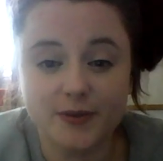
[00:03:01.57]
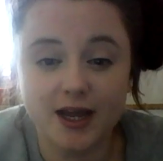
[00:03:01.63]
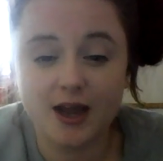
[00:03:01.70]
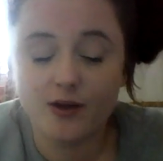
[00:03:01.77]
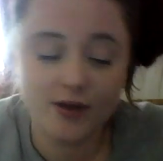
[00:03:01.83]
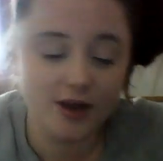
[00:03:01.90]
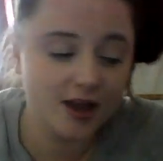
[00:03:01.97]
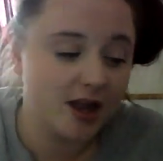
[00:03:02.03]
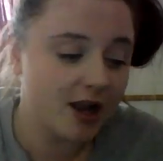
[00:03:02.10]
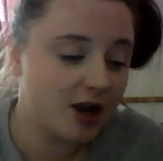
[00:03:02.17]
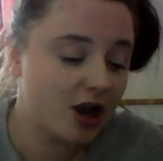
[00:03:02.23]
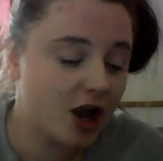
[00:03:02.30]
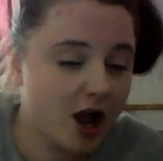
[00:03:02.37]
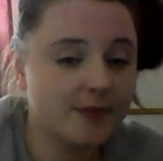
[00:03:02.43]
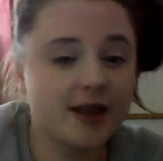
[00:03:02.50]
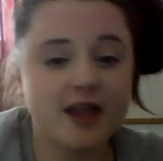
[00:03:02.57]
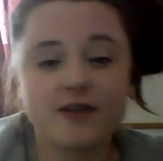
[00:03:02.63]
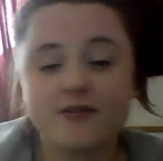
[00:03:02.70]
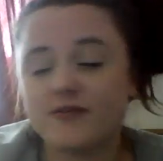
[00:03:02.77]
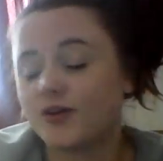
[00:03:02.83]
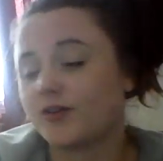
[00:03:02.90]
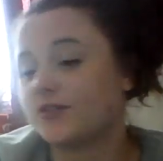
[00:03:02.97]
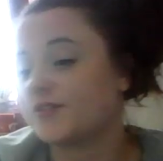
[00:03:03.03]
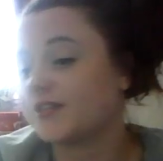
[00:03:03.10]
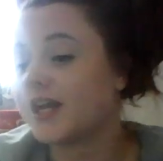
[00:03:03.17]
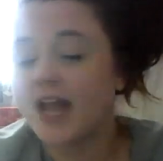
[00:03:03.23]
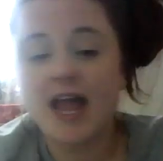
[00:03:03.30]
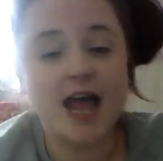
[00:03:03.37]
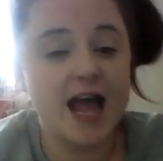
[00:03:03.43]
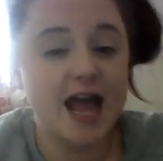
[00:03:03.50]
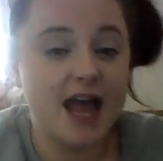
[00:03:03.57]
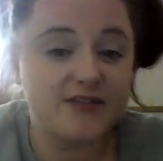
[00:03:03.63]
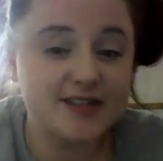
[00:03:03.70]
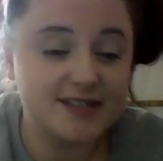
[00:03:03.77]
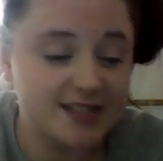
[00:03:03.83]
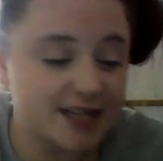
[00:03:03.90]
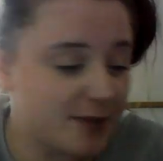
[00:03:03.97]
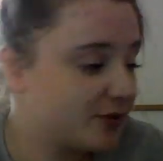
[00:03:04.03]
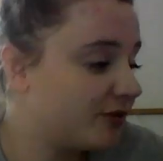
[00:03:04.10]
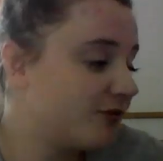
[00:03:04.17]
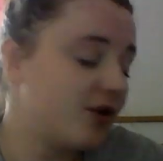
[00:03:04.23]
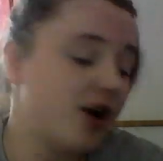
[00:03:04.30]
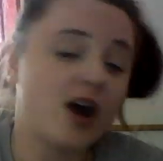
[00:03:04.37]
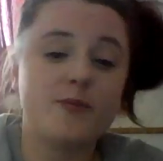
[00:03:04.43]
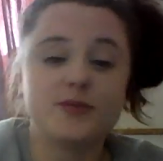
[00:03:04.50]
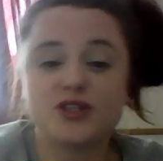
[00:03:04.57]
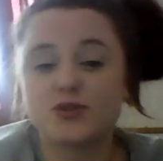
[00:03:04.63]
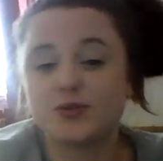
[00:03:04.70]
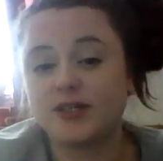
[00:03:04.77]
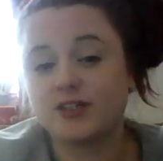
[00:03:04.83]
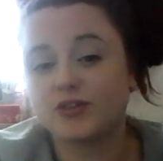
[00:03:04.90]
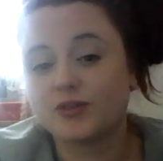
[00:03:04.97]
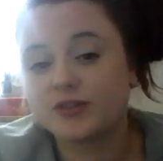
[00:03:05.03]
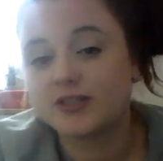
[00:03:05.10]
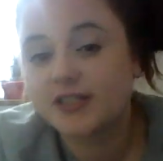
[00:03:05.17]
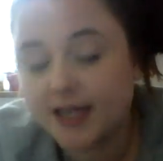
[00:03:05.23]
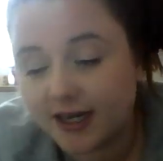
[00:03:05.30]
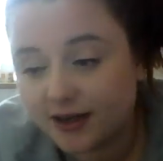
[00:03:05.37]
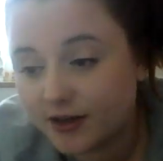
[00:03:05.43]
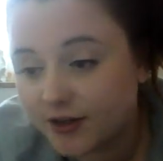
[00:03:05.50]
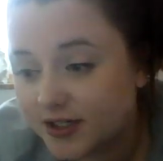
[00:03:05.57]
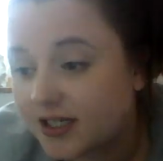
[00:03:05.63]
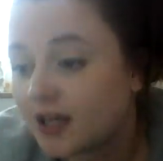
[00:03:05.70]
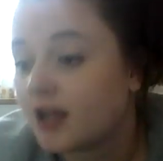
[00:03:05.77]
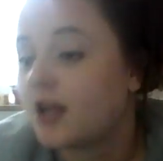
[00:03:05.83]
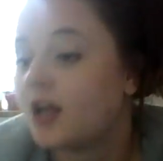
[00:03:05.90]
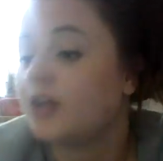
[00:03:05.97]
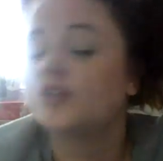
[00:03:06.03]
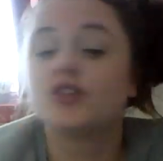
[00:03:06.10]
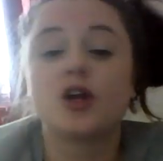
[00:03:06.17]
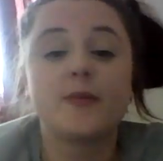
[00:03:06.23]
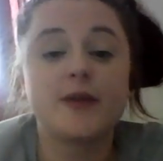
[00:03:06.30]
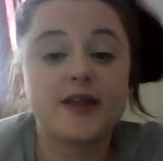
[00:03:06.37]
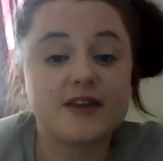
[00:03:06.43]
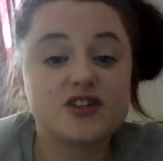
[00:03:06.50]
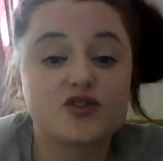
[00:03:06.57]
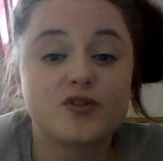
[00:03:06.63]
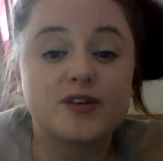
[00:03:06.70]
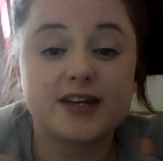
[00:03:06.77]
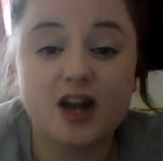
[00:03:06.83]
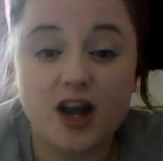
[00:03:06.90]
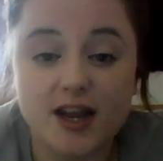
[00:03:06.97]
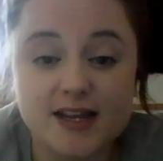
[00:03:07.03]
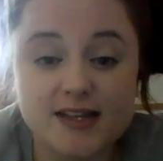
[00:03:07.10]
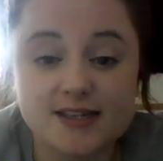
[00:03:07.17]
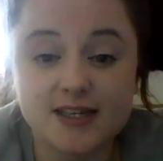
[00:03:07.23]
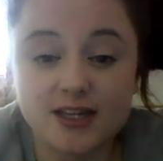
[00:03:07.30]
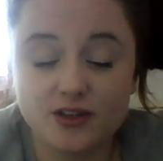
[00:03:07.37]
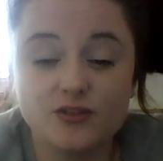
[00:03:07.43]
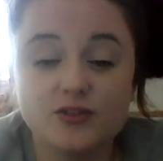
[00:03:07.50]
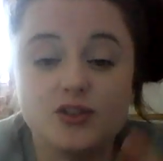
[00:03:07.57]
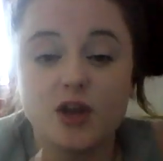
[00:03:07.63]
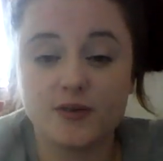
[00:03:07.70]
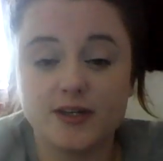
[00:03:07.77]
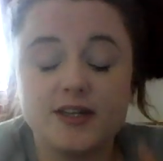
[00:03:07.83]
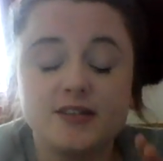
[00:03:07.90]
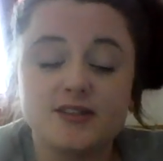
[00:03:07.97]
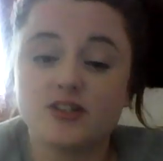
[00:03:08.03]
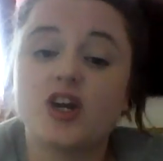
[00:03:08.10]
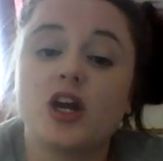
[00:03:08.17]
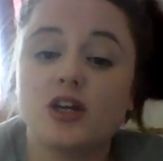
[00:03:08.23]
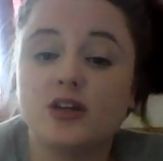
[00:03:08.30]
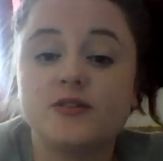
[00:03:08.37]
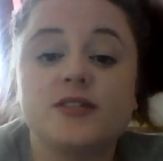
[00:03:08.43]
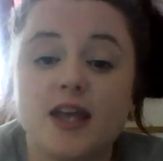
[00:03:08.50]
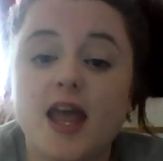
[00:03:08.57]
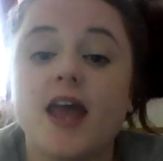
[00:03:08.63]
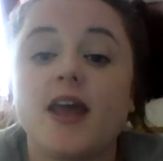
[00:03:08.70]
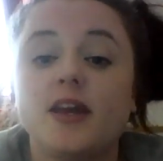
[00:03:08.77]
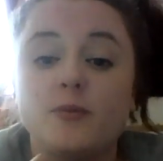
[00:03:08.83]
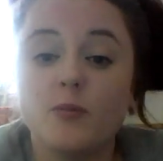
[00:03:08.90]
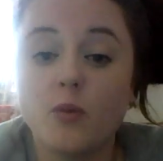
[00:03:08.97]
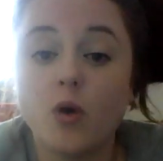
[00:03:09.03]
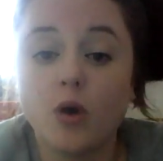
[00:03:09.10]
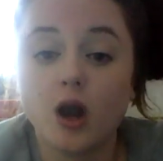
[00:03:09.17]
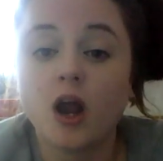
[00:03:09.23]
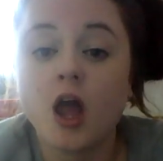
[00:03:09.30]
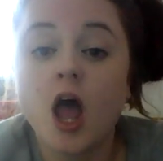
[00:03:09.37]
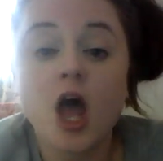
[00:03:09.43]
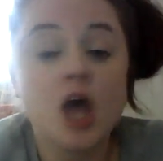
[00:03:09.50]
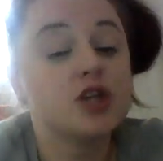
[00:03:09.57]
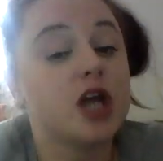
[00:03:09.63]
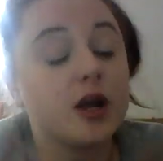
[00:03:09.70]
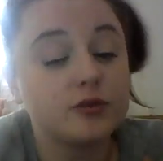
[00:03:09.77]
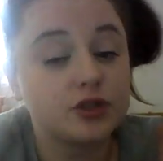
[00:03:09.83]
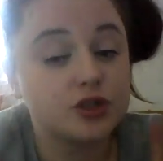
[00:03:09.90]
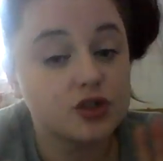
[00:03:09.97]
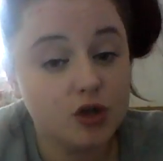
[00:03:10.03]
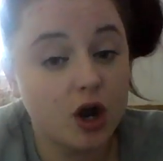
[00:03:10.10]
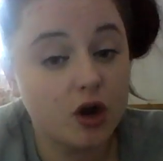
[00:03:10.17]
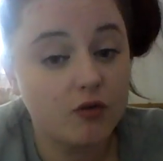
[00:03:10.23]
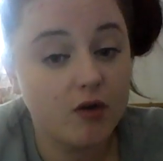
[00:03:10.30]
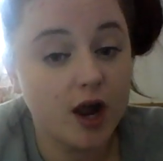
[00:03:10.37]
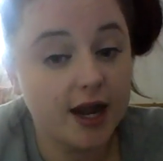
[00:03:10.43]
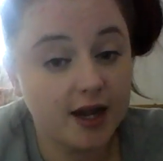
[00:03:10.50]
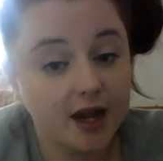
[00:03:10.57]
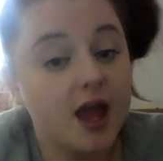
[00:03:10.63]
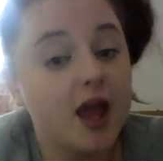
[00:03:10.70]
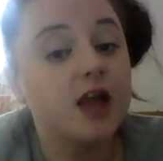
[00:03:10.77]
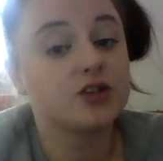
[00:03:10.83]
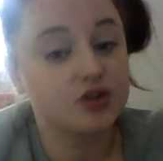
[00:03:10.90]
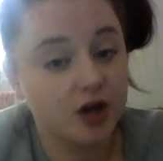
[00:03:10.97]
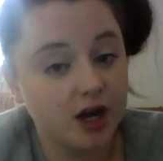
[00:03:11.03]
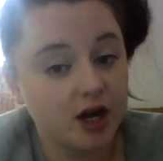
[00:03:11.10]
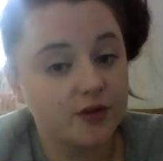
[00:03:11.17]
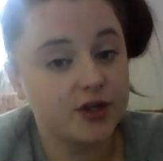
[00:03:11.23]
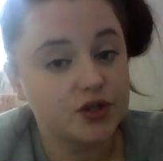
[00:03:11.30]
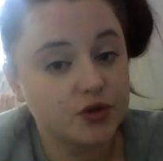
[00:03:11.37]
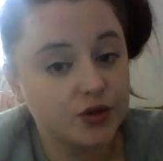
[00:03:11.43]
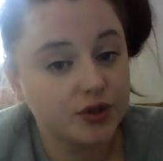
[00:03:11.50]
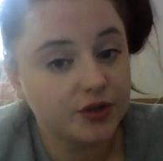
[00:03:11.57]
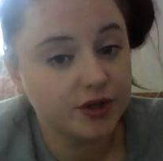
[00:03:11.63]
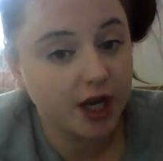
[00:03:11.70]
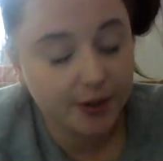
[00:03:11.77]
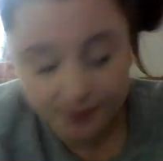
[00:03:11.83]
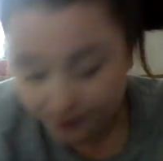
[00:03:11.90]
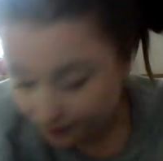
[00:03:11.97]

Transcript: now. Come get involved. Have a sip of rum between your tears. Do you know what I mean? There's already ice in it. You don't need to dilute it anymore. So just stop crying and try to enjoy your night.